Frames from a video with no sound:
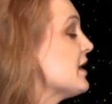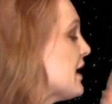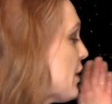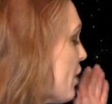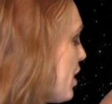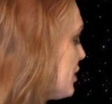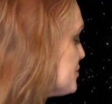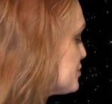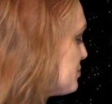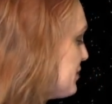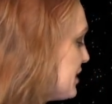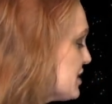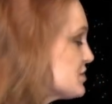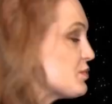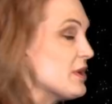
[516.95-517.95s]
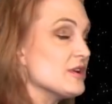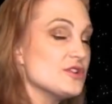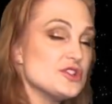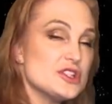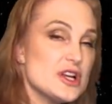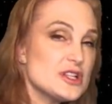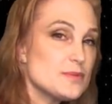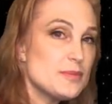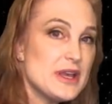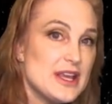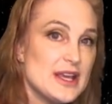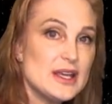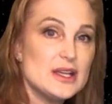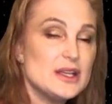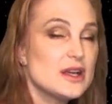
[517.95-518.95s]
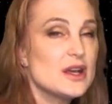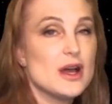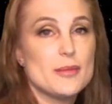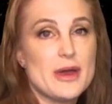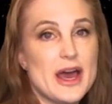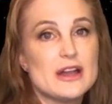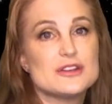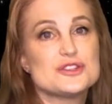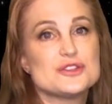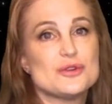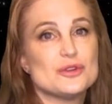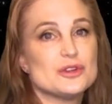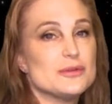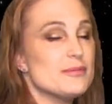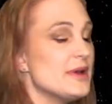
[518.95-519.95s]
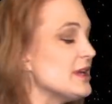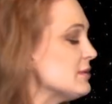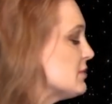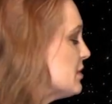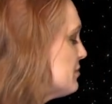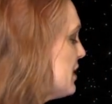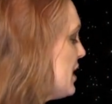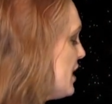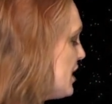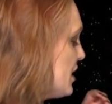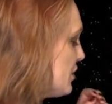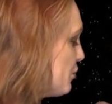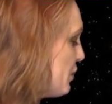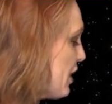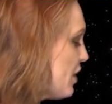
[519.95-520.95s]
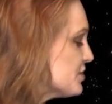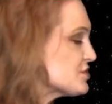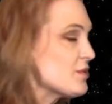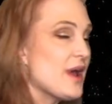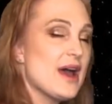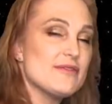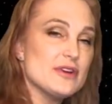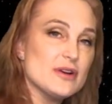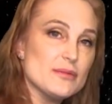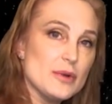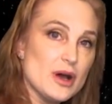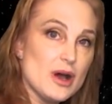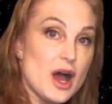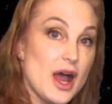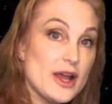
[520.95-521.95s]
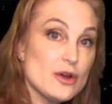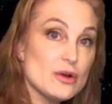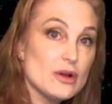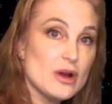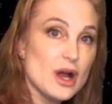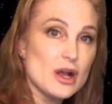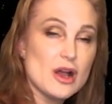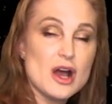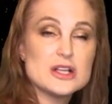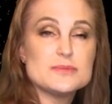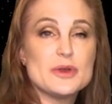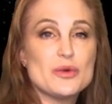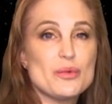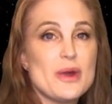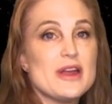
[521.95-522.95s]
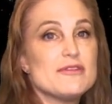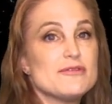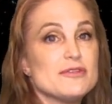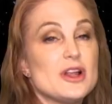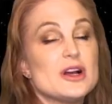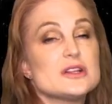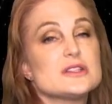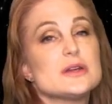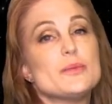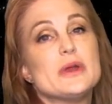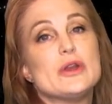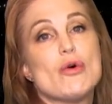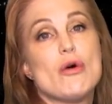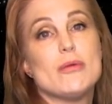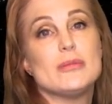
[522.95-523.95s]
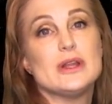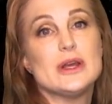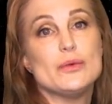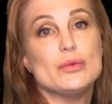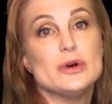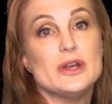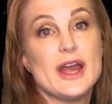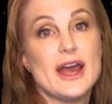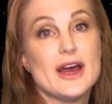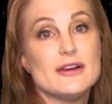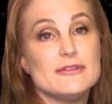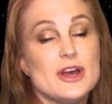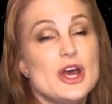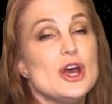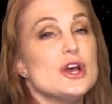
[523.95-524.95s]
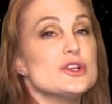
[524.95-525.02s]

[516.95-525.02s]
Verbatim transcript: Now, also because we are just beginning to come out of solar minimum, we also have a higher cosmic ray flux than we normally would have.